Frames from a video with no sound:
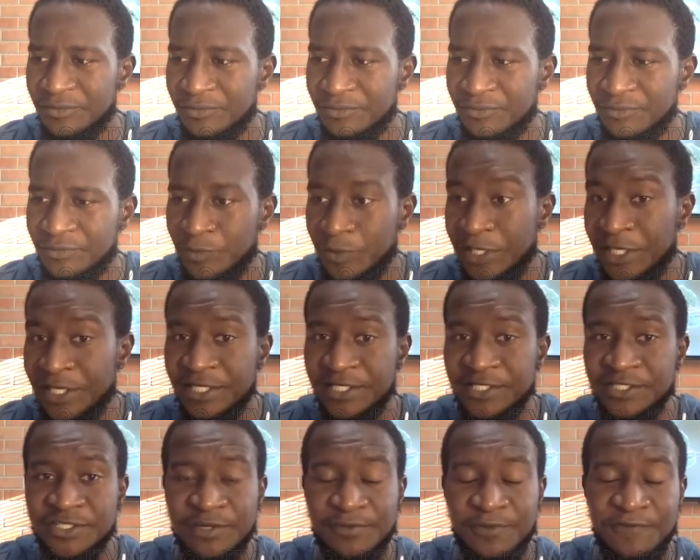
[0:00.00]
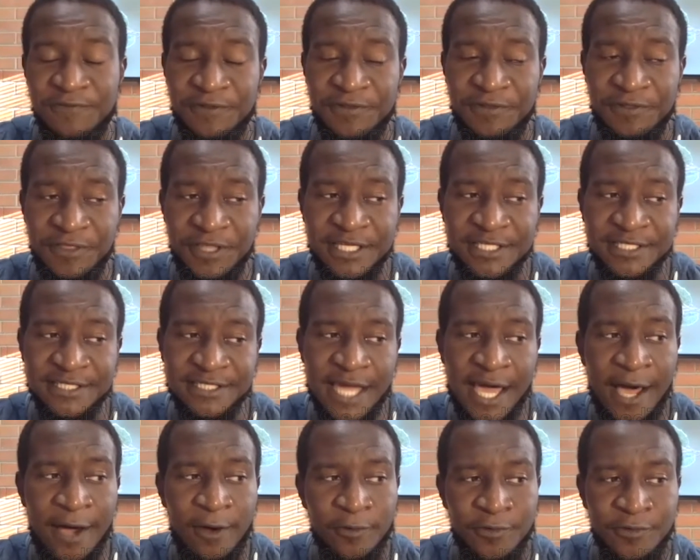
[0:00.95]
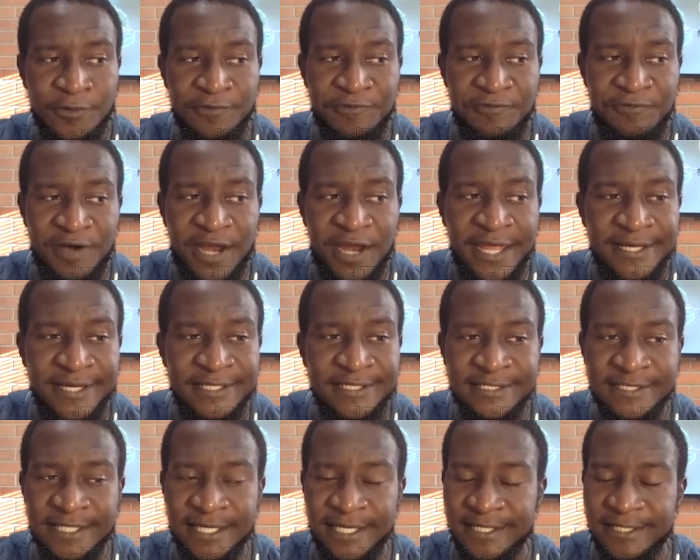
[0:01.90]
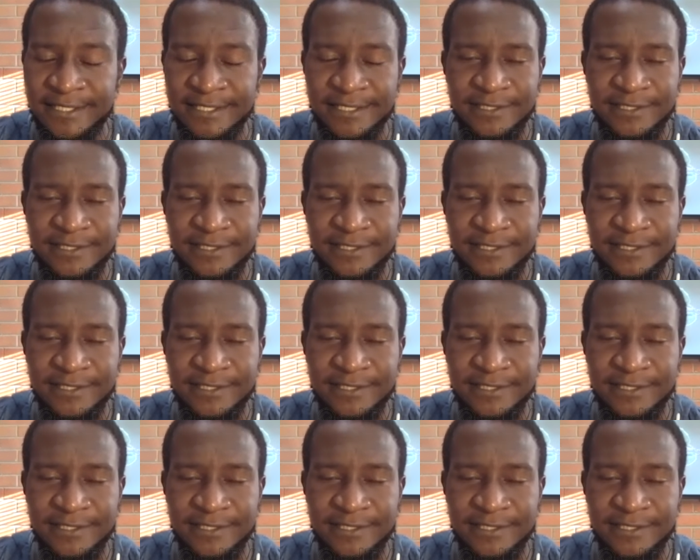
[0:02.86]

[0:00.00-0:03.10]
reading some of the things out to friends. And,